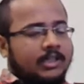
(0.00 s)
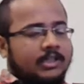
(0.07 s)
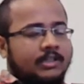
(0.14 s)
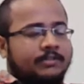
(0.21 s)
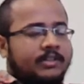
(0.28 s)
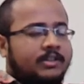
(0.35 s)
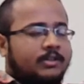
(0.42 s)

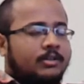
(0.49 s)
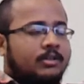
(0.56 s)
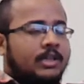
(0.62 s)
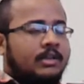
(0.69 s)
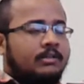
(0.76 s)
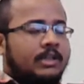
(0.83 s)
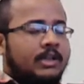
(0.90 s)
even though
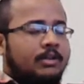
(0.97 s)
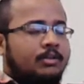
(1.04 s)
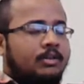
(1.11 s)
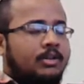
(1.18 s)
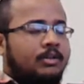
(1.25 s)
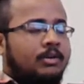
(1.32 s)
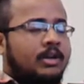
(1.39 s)
the
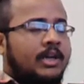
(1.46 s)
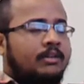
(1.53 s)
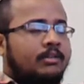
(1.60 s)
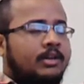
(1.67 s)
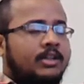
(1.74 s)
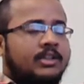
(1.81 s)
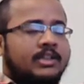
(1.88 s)
neural
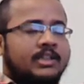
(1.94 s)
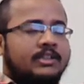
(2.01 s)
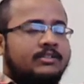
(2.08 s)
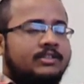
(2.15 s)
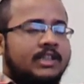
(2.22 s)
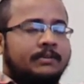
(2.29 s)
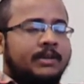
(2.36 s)
network
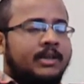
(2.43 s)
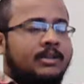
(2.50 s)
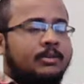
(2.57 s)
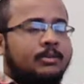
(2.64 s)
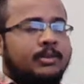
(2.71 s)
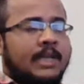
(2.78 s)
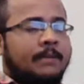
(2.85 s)
is able
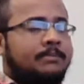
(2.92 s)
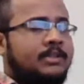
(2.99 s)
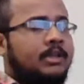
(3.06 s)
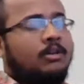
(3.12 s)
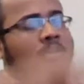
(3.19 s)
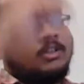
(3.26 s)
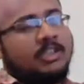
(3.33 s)
to
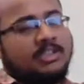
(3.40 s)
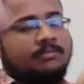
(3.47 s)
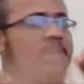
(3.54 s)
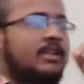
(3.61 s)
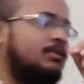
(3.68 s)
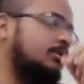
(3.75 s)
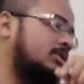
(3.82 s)
capture all these
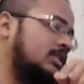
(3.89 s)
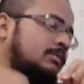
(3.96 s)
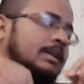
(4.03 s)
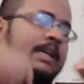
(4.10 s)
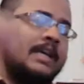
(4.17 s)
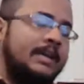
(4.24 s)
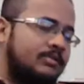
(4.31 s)
fluctuations,
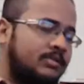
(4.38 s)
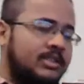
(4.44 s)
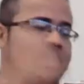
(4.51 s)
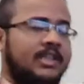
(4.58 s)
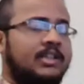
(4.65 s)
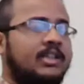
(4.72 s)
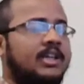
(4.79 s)
but I have
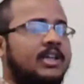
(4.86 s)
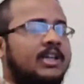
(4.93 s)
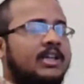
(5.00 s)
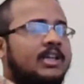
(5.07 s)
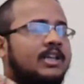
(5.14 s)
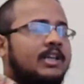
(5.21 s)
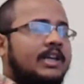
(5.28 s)
seen
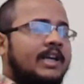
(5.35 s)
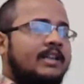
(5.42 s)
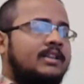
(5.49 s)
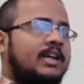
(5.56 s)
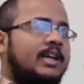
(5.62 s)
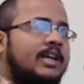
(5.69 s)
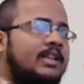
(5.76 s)
in
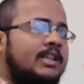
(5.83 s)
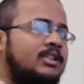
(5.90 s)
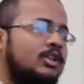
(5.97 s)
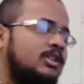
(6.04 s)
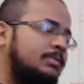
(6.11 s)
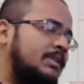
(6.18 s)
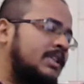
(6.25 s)
the
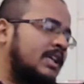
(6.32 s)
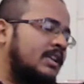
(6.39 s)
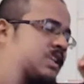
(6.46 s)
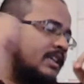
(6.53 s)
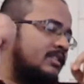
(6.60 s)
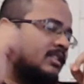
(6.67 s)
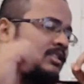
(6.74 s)

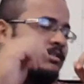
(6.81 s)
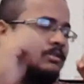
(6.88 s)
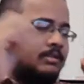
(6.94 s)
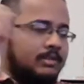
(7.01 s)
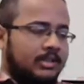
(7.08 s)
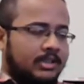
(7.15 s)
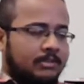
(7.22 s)
geospatial cases,
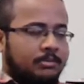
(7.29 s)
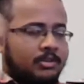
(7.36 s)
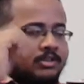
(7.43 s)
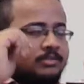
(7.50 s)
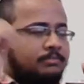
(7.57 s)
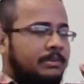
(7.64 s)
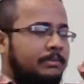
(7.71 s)

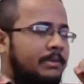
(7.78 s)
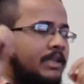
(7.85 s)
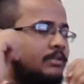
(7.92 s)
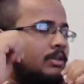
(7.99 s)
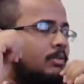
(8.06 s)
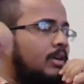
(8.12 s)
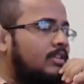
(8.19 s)
because people
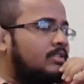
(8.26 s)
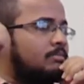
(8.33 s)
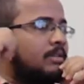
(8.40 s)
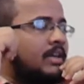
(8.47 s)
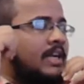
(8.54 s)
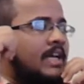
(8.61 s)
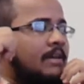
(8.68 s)
actually works in
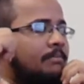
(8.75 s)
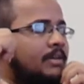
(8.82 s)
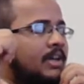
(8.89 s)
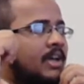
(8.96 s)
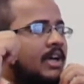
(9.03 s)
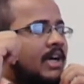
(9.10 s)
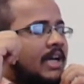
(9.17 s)
a lab,
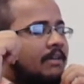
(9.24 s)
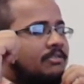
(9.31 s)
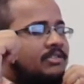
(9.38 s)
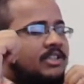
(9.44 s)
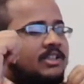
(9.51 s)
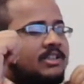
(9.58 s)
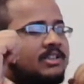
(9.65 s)
I have
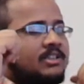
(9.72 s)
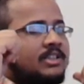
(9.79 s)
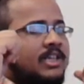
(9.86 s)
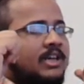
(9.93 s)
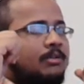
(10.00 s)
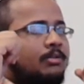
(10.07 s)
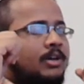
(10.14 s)
seen
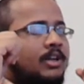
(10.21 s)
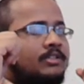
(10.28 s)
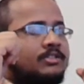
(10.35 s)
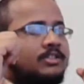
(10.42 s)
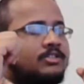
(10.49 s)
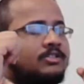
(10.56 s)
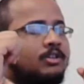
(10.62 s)
their
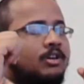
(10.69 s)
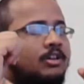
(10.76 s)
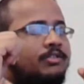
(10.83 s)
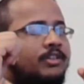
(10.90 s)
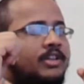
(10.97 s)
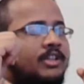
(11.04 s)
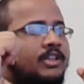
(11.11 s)
works is not
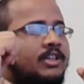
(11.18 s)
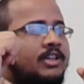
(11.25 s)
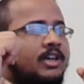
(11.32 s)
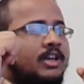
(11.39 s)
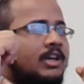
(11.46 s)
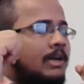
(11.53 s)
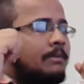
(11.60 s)
very.
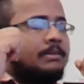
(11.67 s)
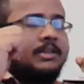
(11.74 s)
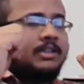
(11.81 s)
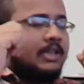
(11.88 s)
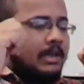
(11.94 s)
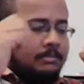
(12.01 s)
The